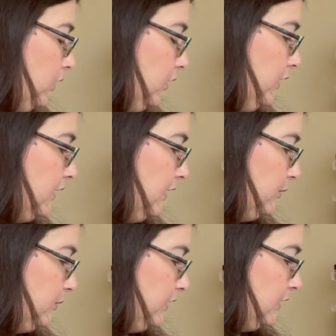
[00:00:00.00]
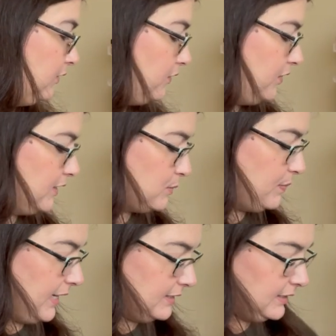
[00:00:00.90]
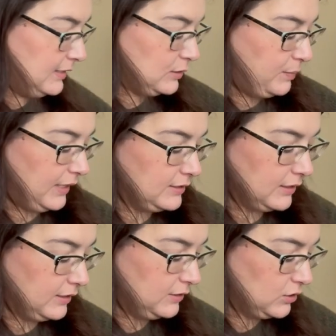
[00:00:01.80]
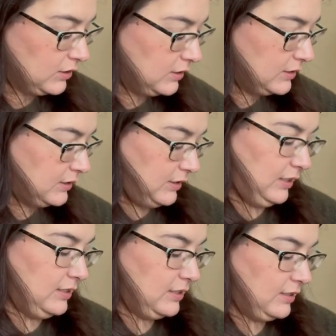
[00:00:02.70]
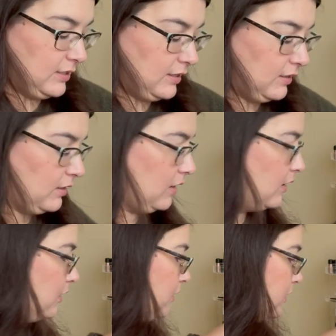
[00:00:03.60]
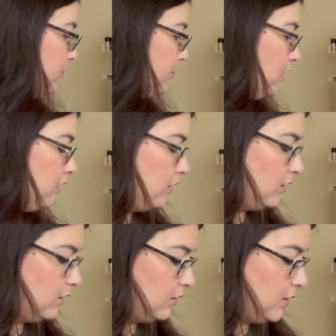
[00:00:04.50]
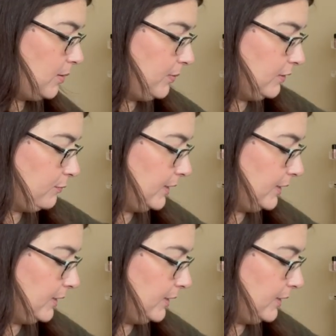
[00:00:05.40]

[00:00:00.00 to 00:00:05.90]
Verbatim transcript: all I got rid of. This basket is basically just going to sit um, on, uh, above my